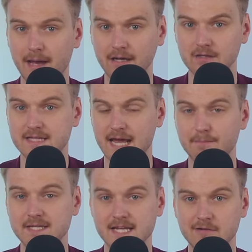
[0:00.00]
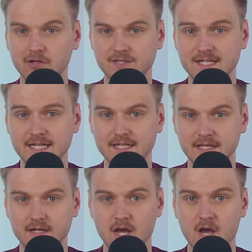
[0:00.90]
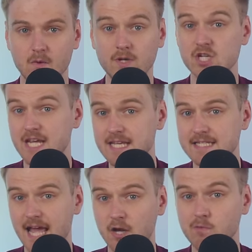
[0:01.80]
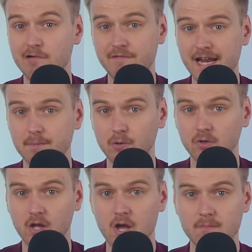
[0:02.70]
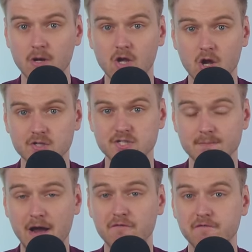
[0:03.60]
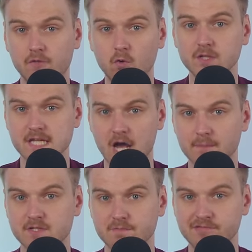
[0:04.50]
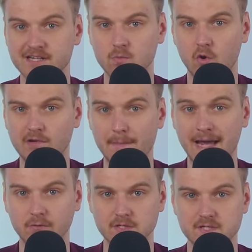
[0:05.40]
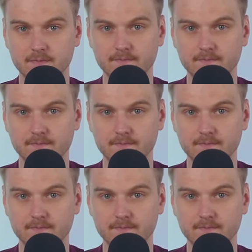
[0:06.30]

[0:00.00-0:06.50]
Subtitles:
panels and materials needed, which he said were available but costs about 4 times the pre-war amount.